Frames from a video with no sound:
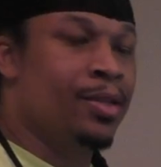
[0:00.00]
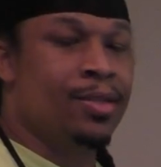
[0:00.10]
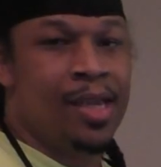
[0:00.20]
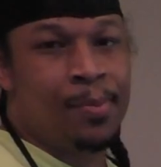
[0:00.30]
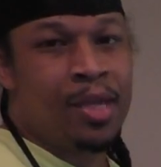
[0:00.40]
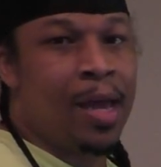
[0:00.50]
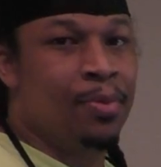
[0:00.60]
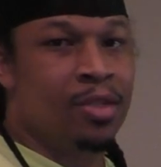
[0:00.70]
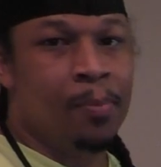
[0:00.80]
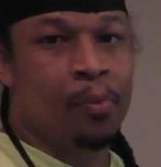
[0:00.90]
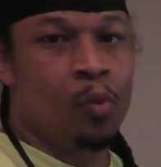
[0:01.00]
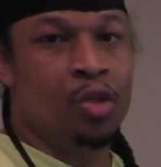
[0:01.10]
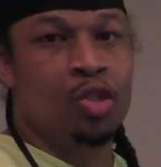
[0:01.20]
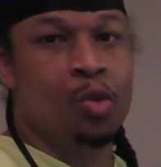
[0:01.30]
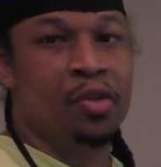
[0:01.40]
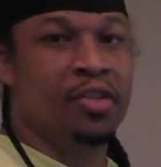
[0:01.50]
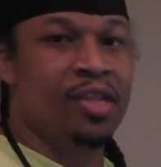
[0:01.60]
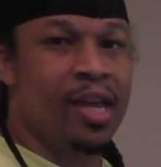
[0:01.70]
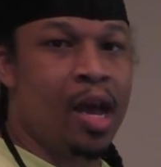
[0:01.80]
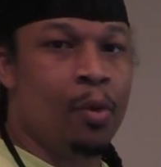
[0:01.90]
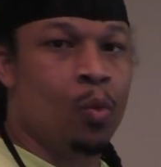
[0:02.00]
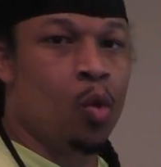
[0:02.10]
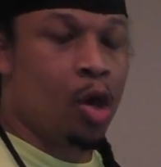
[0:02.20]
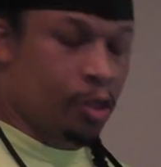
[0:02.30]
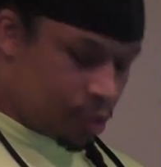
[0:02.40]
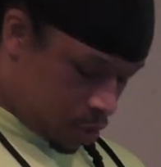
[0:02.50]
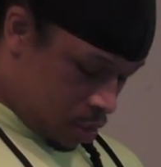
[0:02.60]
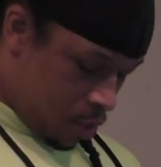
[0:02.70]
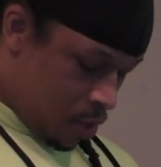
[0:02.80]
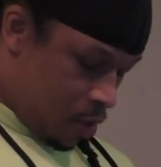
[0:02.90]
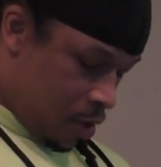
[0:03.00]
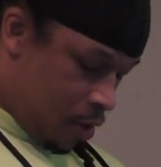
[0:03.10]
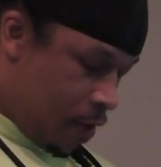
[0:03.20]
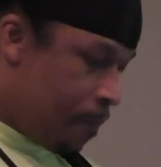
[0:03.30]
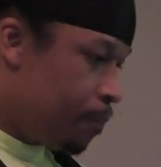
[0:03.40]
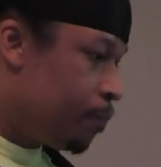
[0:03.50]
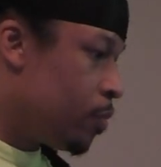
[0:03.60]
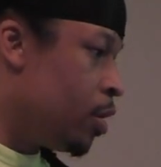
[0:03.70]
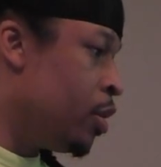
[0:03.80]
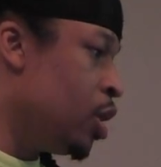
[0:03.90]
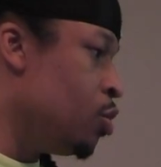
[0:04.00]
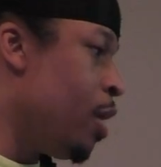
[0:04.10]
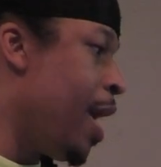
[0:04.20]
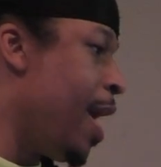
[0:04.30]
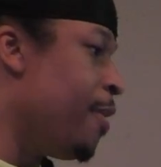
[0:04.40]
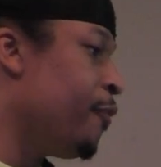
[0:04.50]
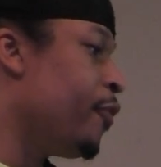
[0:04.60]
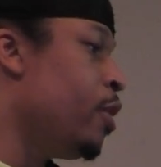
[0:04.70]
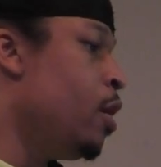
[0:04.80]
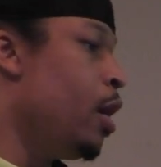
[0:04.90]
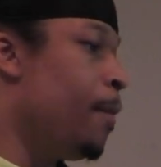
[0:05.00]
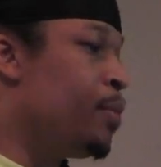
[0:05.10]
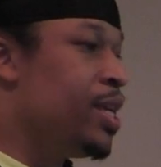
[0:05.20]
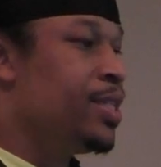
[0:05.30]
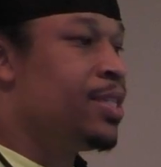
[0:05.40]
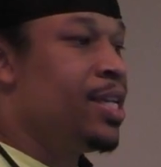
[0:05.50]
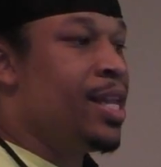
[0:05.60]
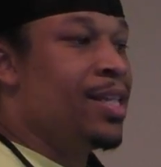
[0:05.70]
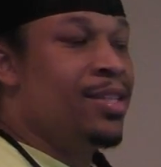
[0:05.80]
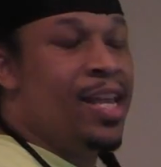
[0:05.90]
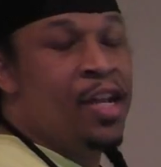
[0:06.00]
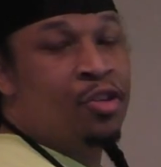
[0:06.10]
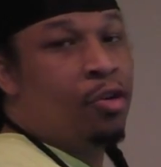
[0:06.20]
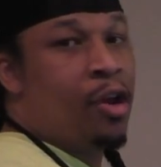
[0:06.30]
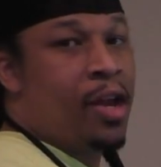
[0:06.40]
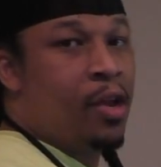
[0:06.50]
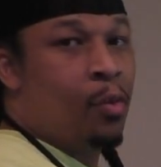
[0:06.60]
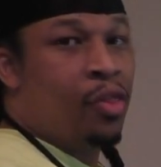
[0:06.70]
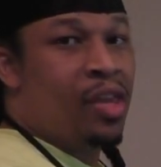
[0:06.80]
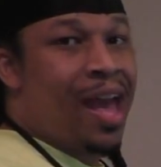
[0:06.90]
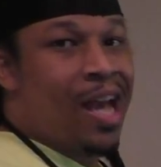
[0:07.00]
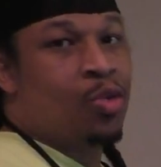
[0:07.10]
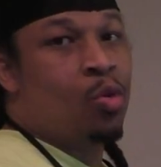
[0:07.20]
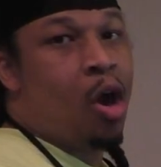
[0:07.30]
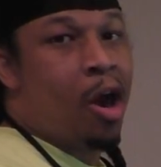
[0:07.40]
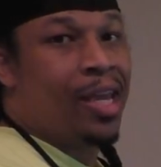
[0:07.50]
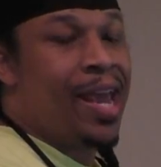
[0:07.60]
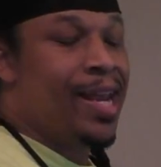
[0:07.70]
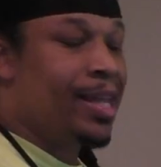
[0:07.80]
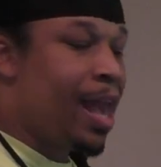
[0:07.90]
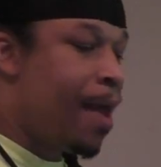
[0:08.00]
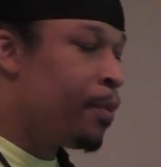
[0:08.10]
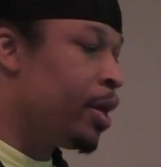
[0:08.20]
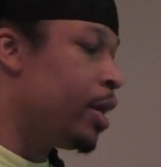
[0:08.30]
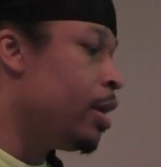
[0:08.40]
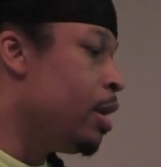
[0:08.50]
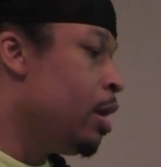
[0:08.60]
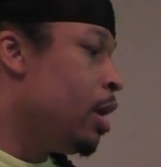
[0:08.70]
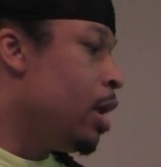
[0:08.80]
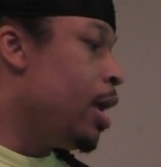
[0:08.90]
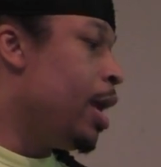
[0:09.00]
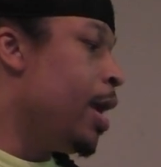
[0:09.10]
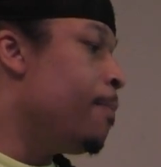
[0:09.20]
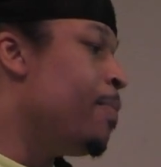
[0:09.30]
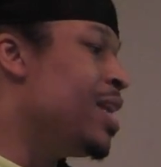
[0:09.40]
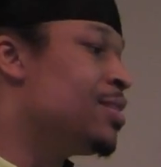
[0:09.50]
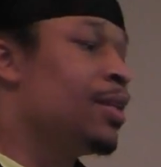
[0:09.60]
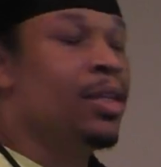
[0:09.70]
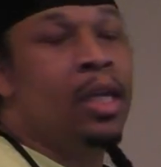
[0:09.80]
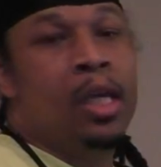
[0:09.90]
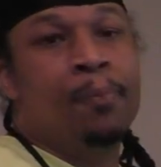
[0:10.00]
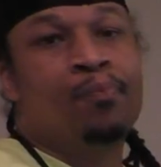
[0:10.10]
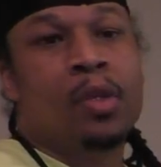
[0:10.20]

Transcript: at the same time simple once you understand how it works. Um, then you have a PC that's integrated with the actual arcade cabinet, and basically